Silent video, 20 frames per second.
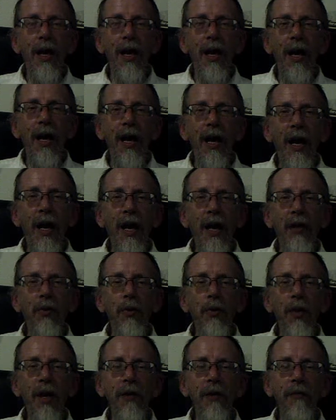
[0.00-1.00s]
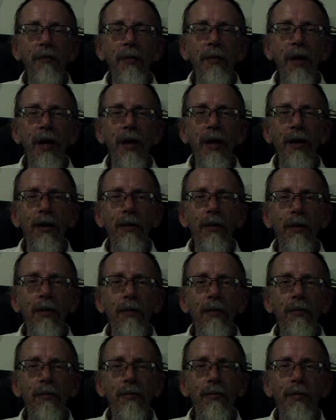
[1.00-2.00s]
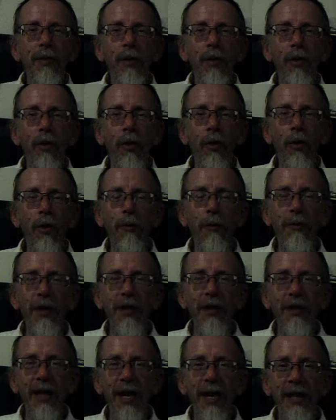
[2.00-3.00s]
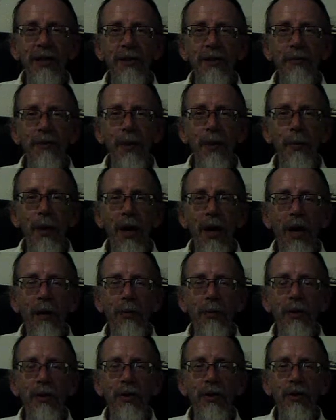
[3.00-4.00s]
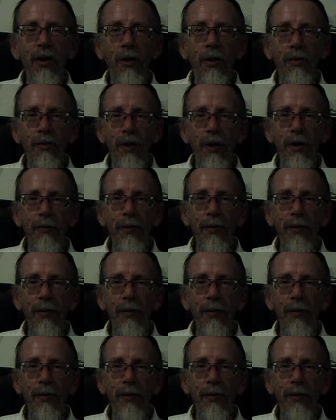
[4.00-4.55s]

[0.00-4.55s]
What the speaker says: And without fail, all of these heads of departments told him